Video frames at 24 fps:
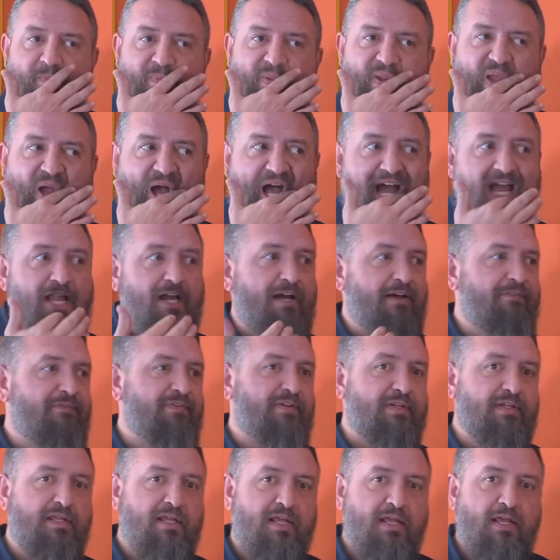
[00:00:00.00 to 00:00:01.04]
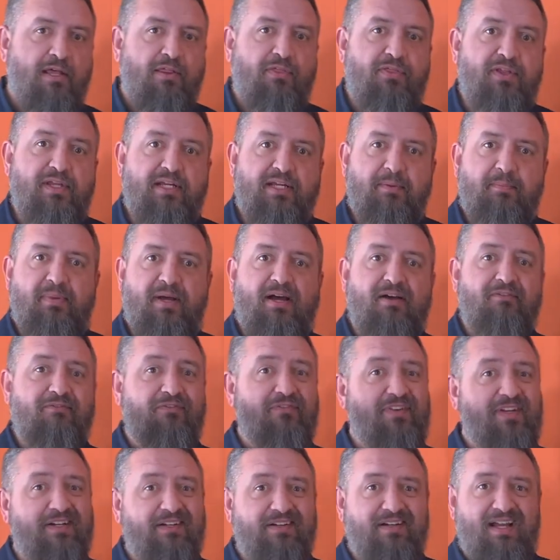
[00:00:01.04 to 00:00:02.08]
I often think about
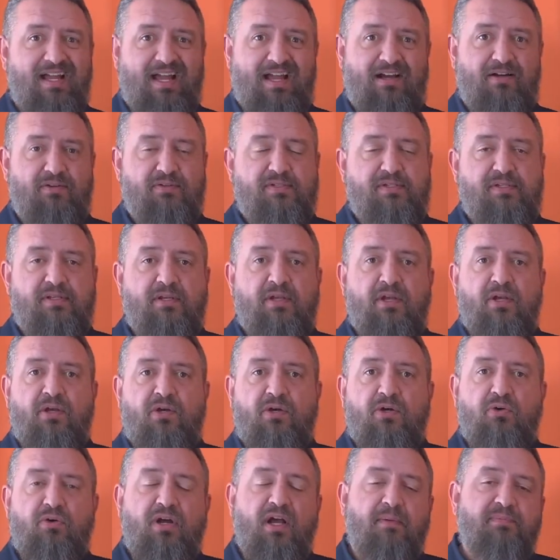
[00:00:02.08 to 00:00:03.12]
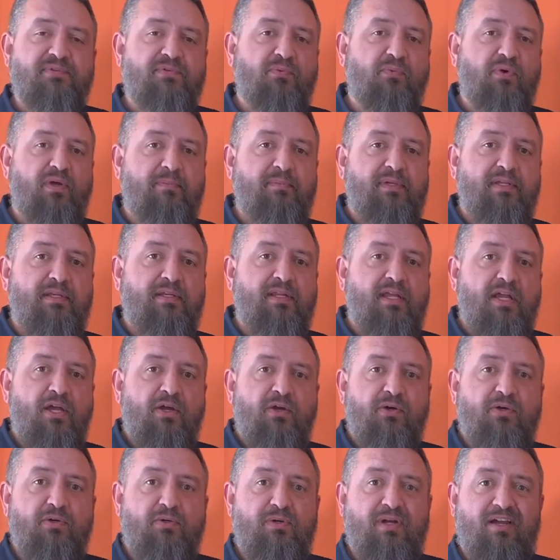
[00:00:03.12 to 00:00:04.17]
Vera House, who helps women
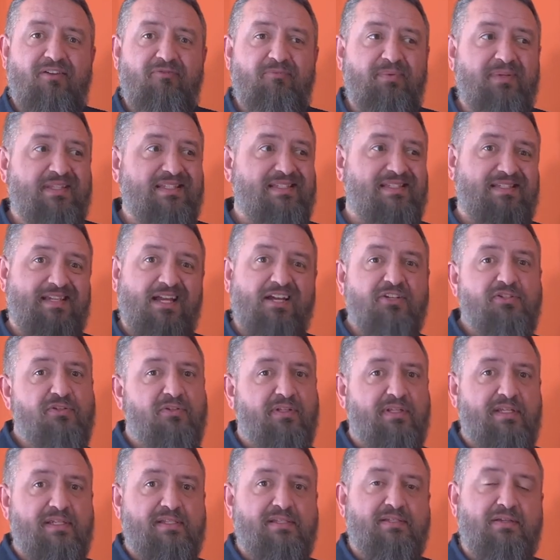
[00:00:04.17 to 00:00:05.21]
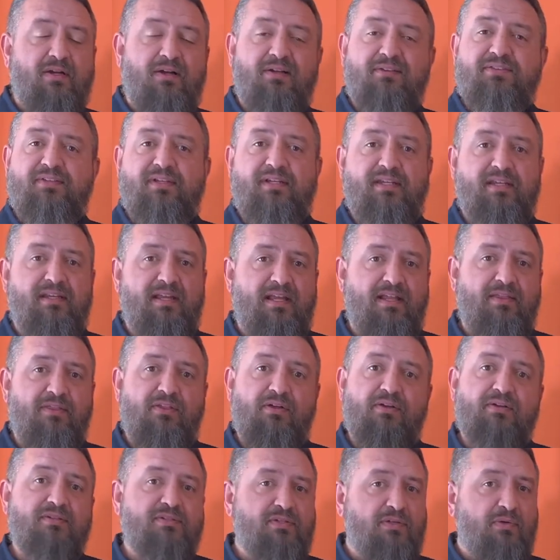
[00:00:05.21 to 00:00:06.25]
who have been sexually assaulted and, and,
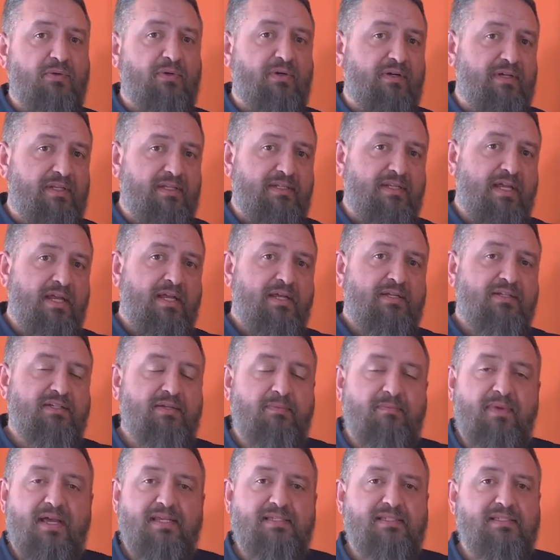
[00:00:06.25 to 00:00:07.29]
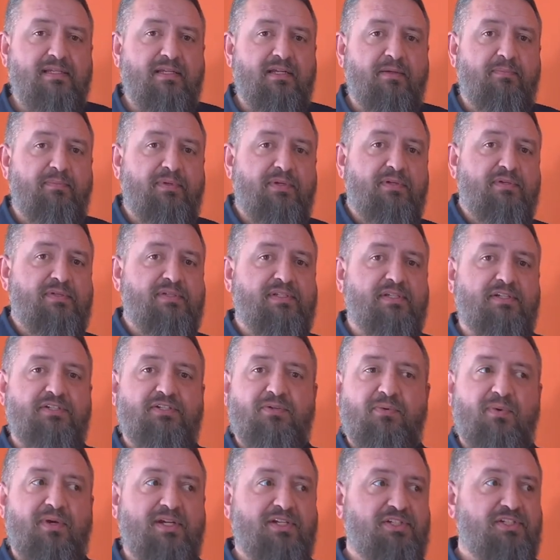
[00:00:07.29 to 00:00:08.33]
those who are in domestic abuse
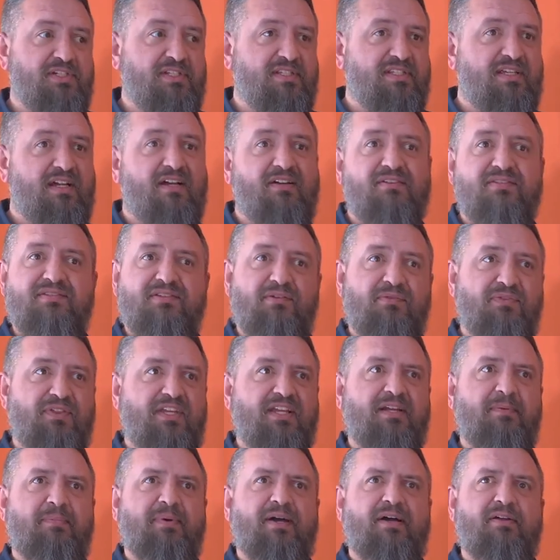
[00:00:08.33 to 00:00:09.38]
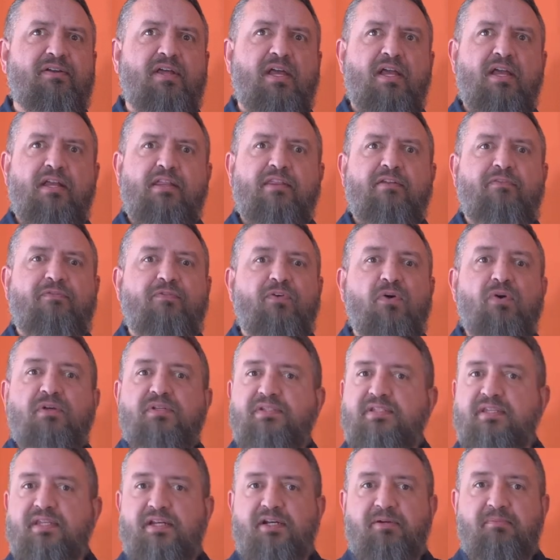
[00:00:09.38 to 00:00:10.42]
situations. I also think about the
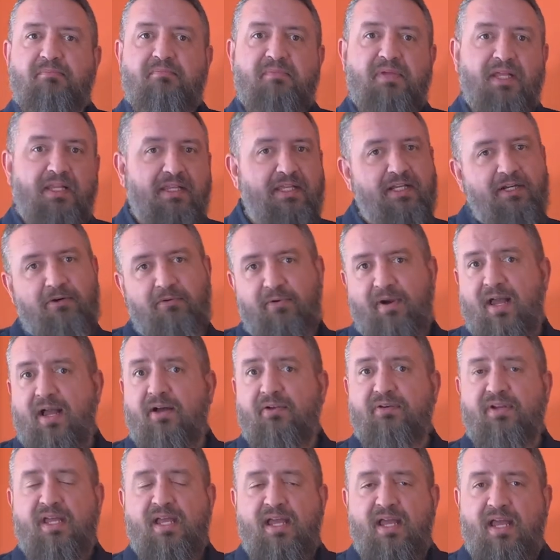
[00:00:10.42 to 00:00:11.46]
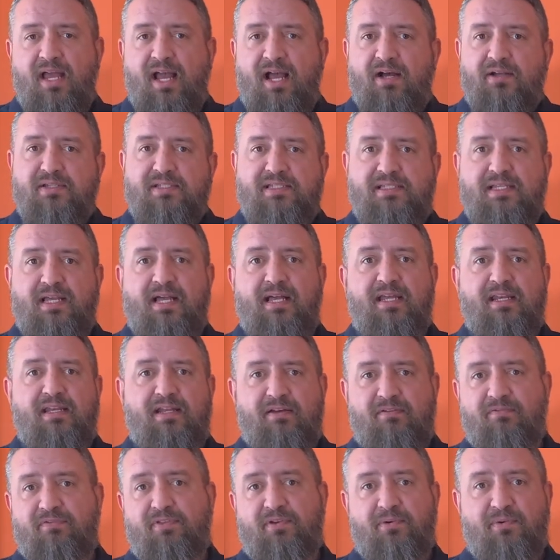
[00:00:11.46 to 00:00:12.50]
folks that are milling around outside
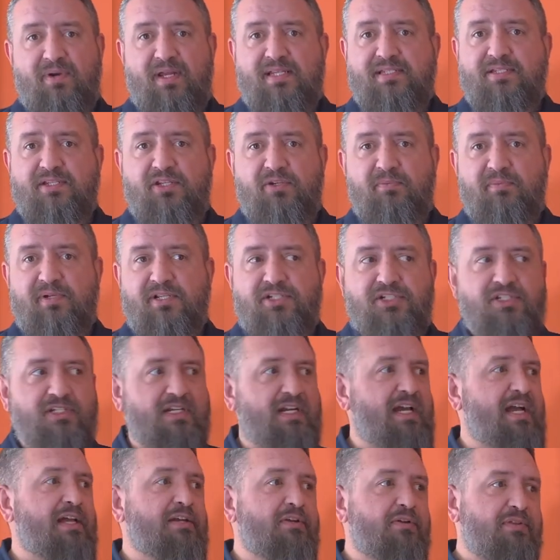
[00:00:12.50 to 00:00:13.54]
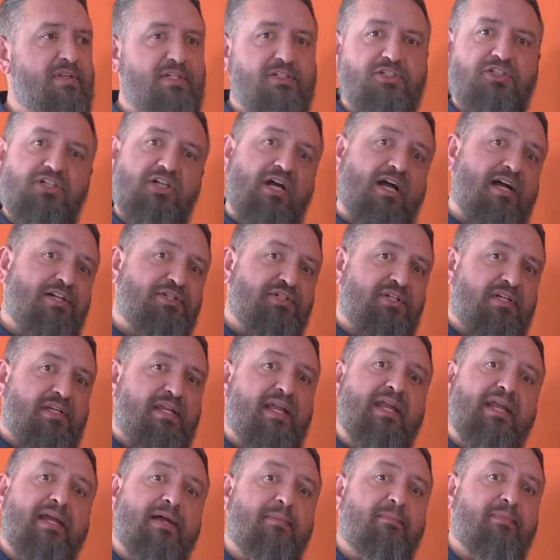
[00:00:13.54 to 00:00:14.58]
of the rescue mission. I know that Josh and
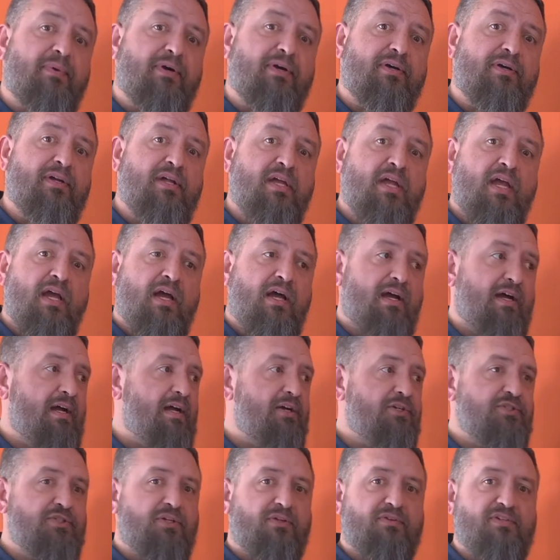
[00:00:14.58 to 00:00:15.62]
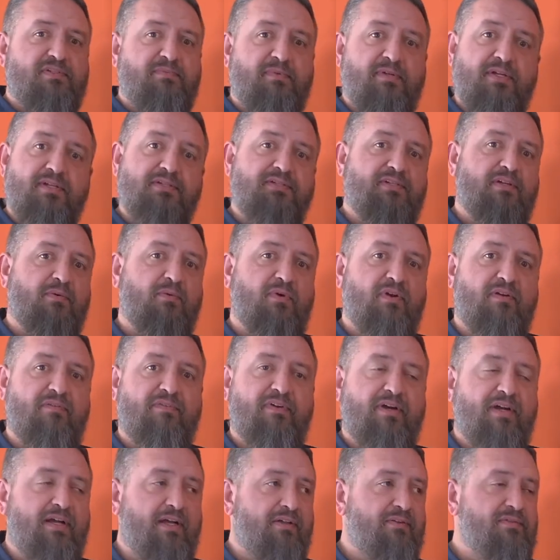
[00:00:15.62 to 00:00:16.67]
Amber, uh, our children's minister and one of
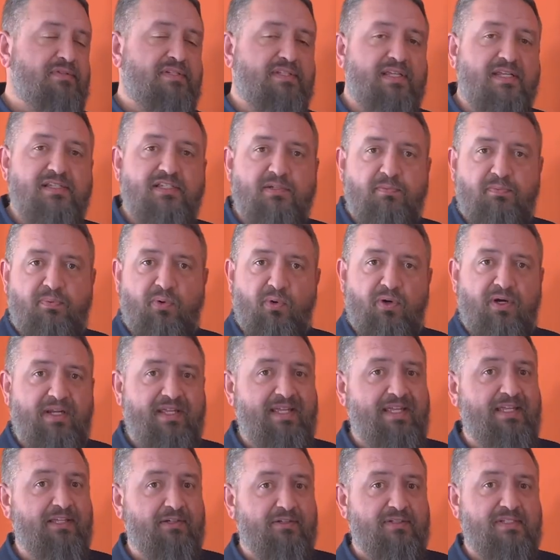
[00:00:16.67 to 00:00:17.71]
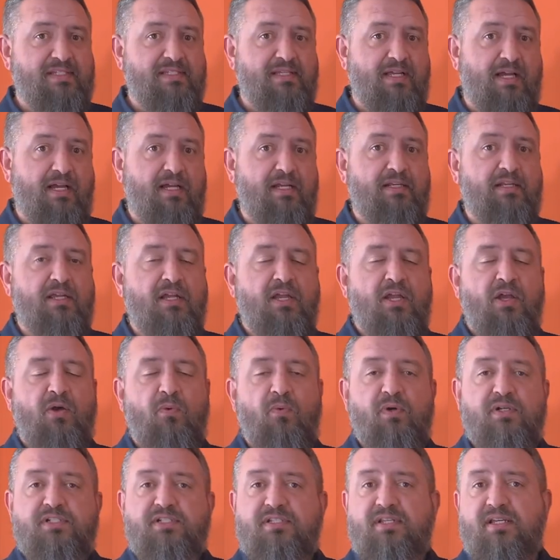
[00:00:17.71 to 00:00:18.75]
our elders, they support Hillside,
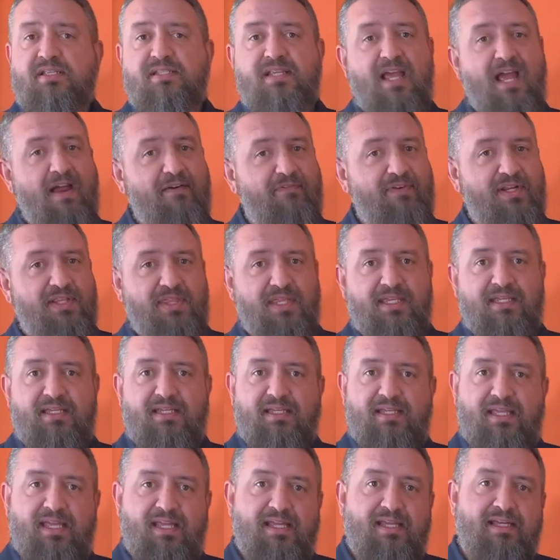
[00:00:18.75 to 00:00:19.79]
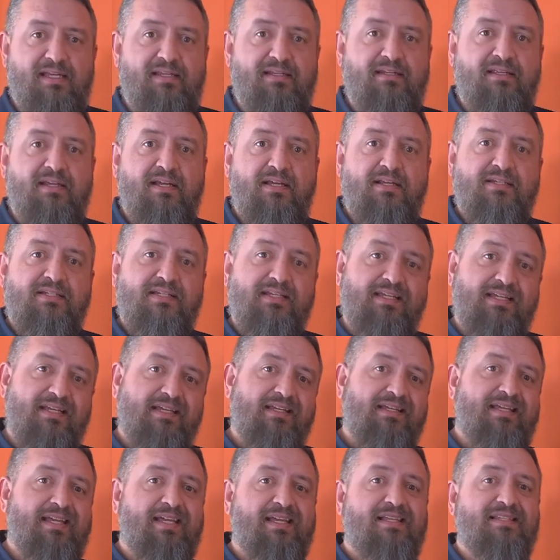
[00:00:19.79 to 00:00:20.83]
which does everything it can to
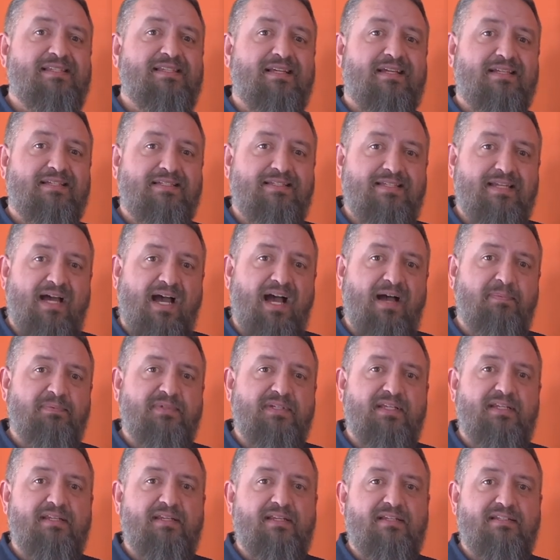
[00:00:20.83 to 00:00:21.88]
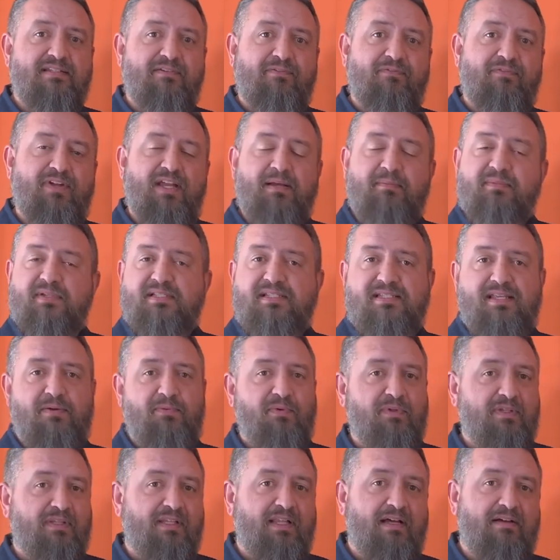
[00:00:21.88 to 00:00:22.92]
get kids adopted into families that
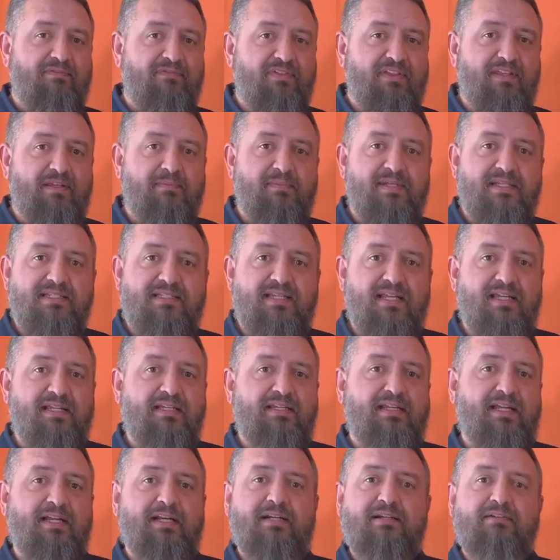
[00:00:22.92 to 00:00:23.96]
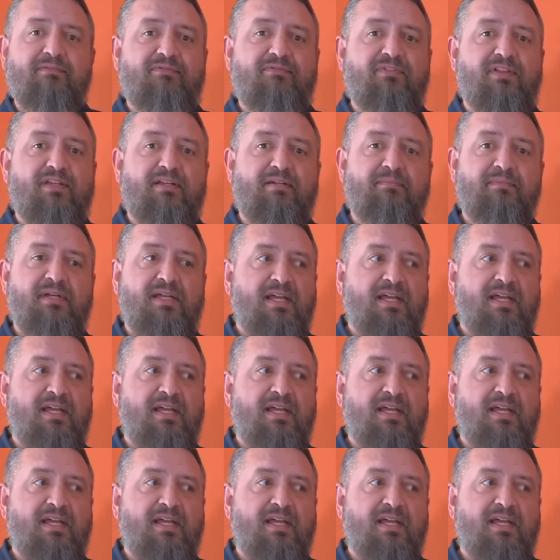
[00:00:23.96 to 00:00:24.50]
will love them and take care of them.